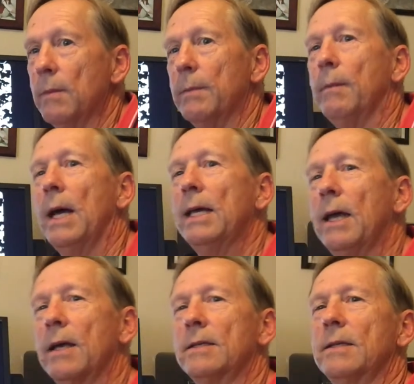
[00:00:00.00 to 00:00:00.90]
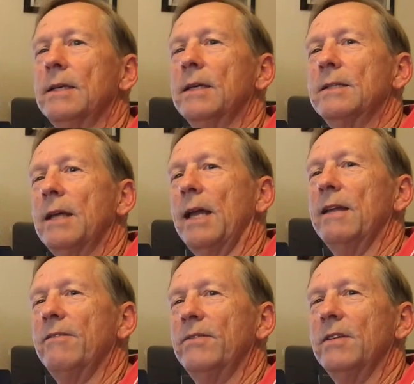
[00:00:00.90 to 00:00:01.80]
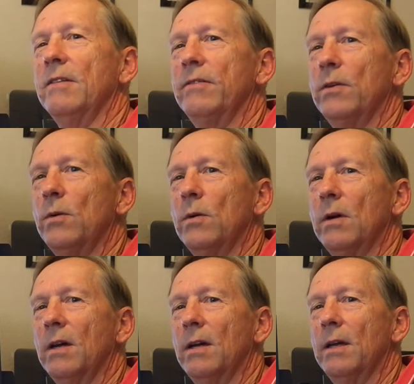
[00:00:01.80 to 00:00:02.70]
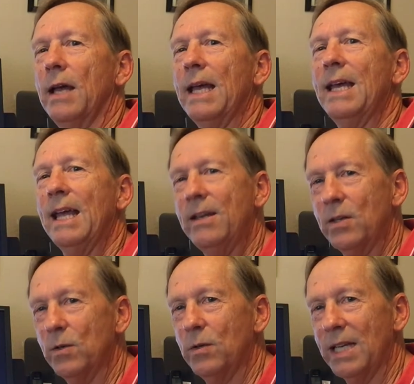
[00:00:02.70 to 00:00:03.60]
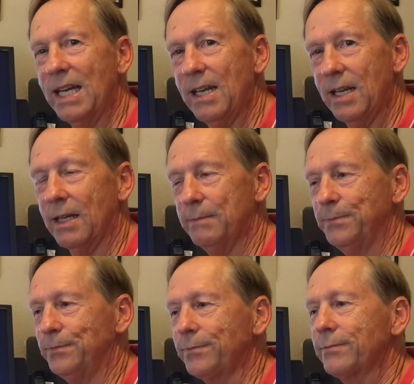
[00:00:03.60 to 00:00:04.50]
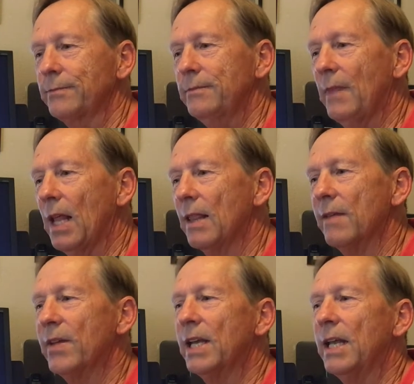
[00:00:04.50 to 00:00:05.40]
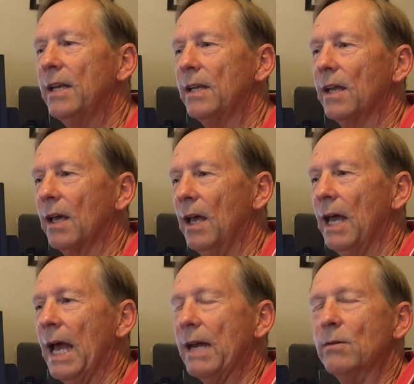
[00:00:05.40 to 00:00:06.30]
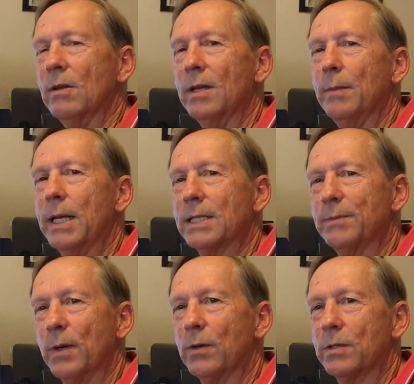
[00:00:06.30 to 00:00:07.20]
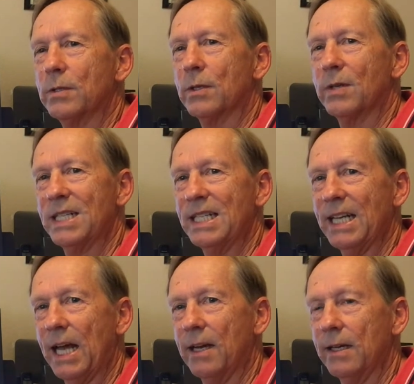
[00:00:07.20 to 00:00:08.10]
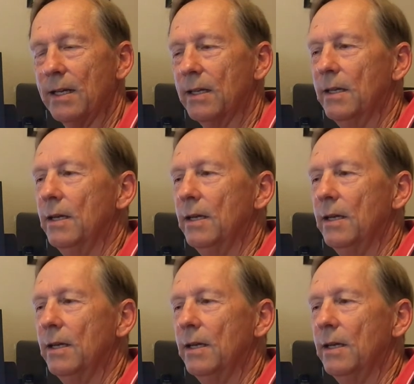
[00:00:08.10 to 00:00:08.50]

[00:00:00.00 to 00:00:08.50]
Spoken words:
But my guess is that if you were a Hindu, Indian, living in India, hadn't really been exposed to Christianity,